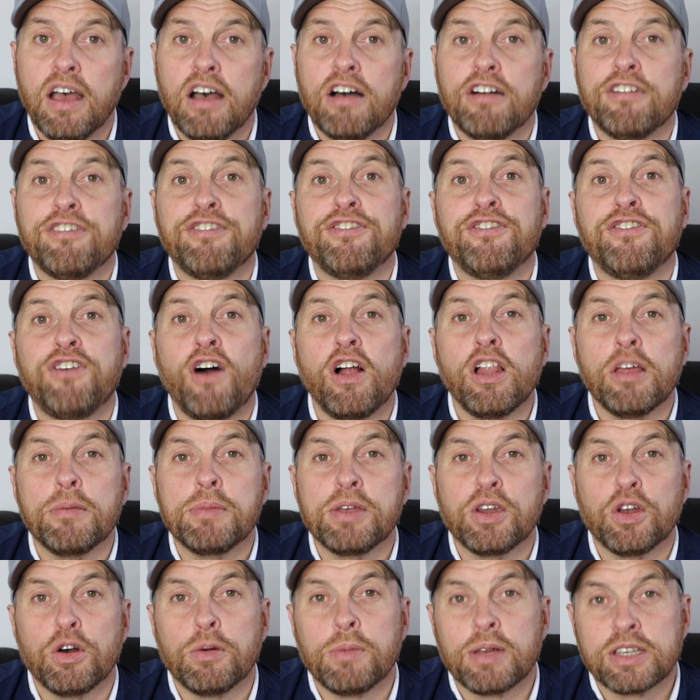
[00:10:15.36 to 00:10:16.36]
Follow me
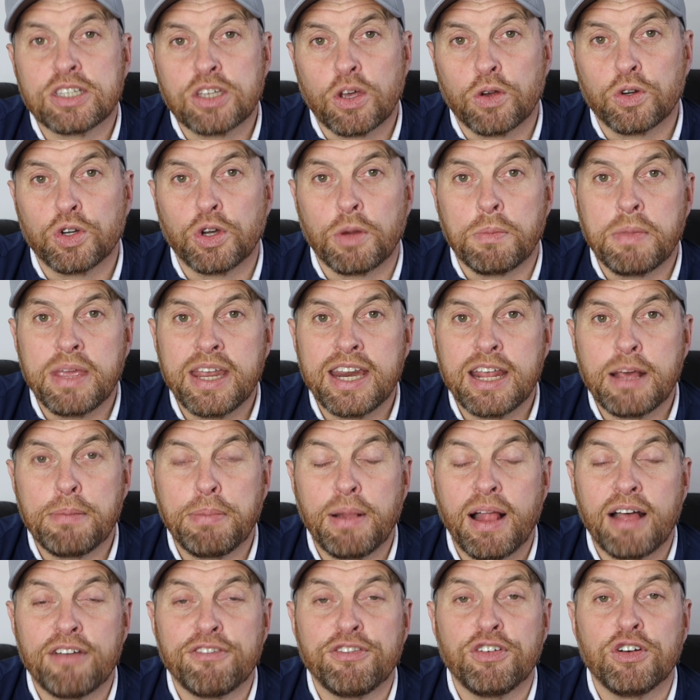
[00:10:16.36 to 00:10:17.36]
on all my social media
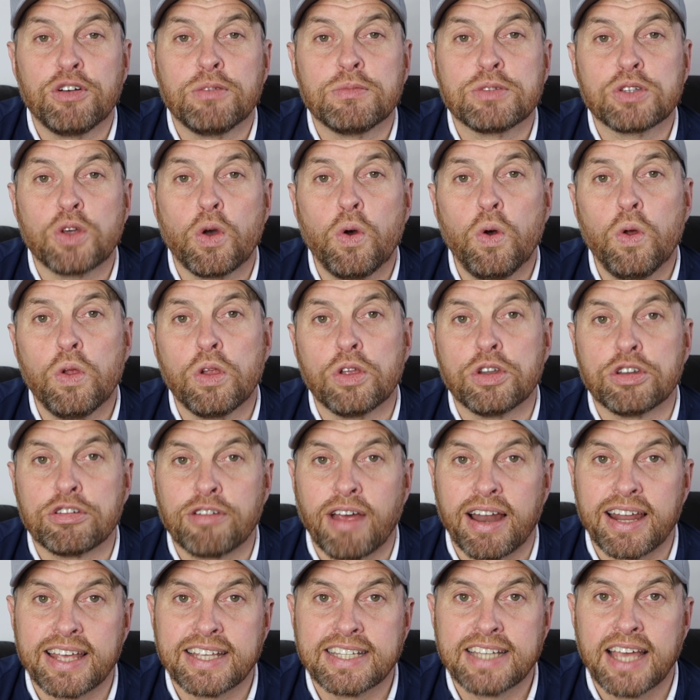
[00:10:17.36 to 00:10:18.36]
platforms, all under
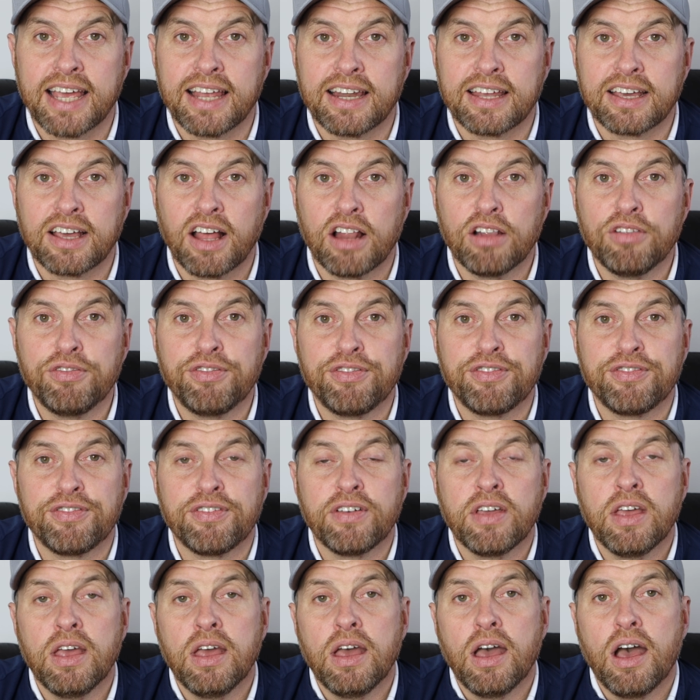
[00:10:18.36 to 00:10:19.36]
Ali Taylor Golf.
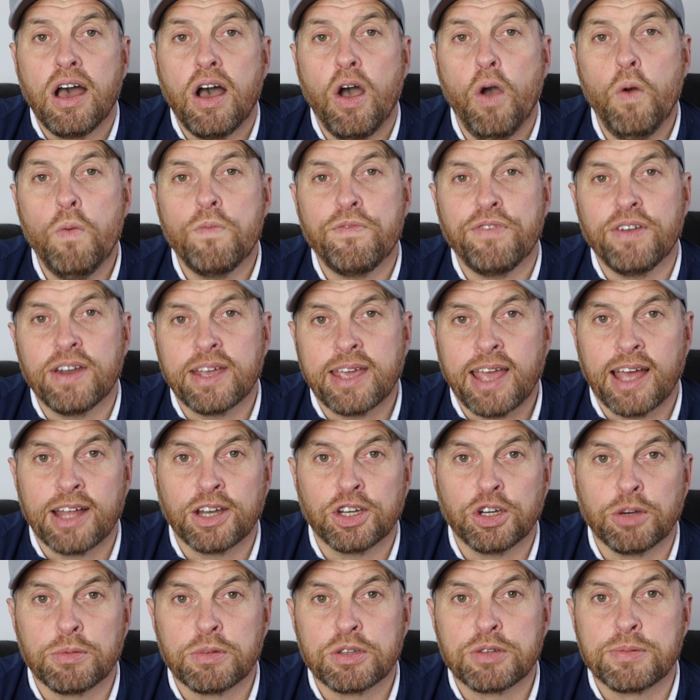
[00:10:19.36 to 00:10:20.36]
Hopefully
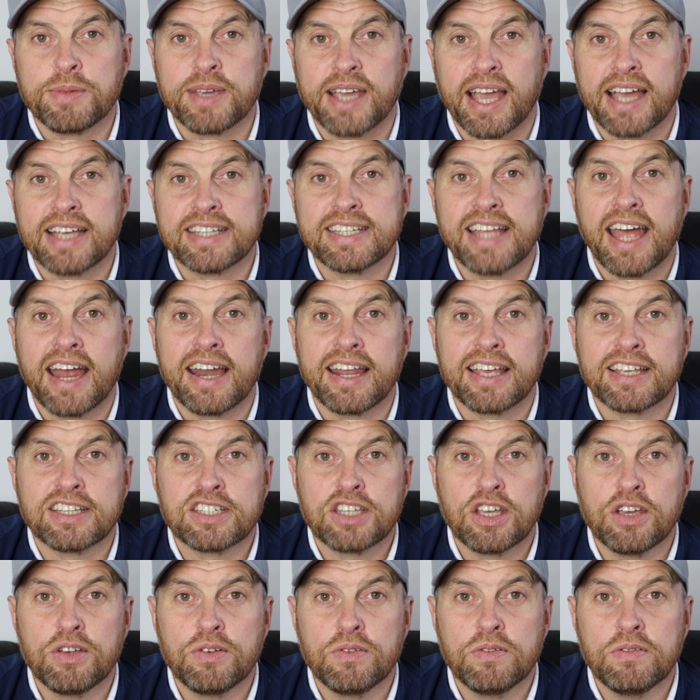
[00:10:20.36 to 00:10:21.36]
catch up with some of you guys down here
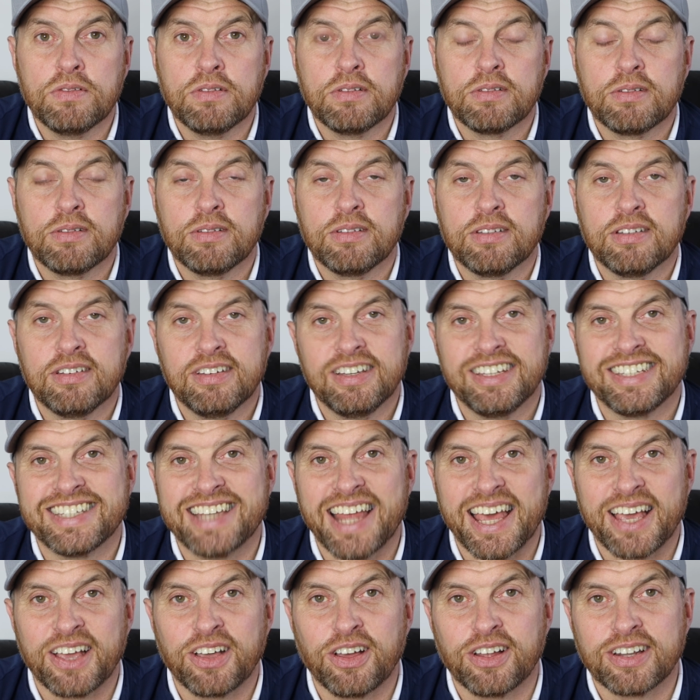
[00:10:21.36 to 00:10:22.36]
soon.
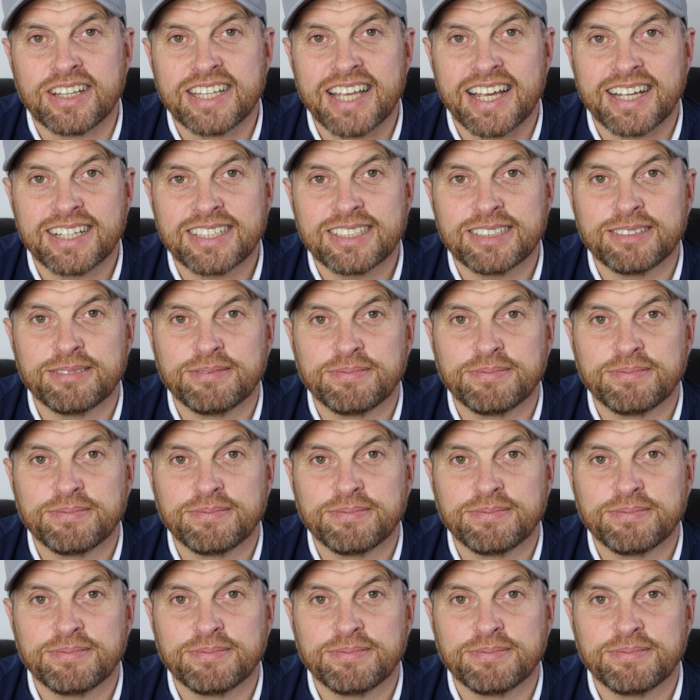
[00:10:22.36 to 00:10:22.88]
Stay in contact.